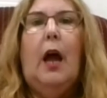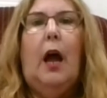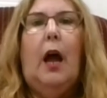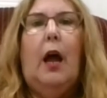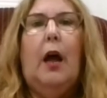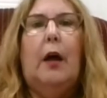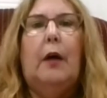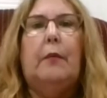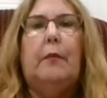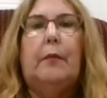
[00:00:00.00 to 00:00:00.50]

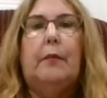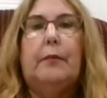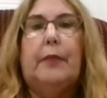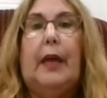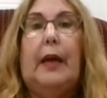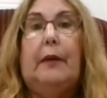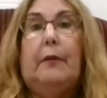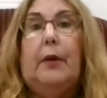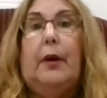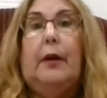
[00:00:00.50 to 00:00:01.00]

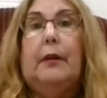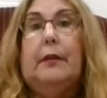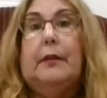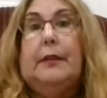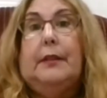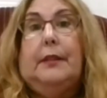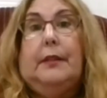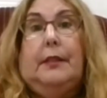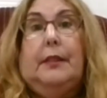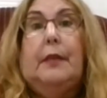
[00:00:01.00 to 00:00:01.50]
That what
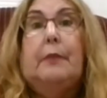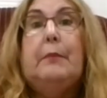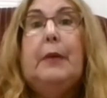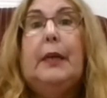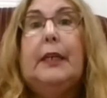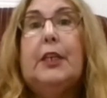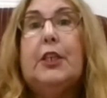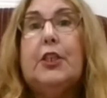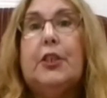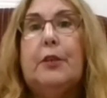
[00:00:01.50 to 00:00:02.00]
the
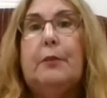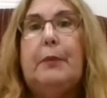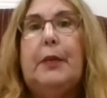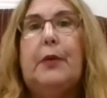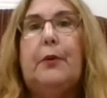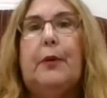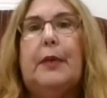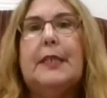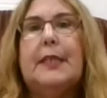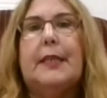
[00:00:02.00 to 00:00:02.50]
money should be
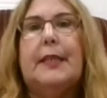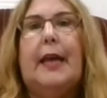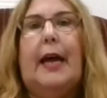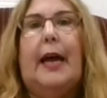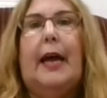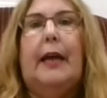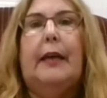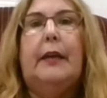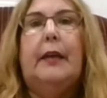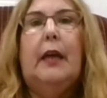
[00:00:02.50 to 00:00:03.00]
going to
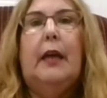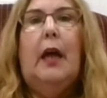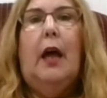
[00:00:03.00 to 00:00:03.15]
that.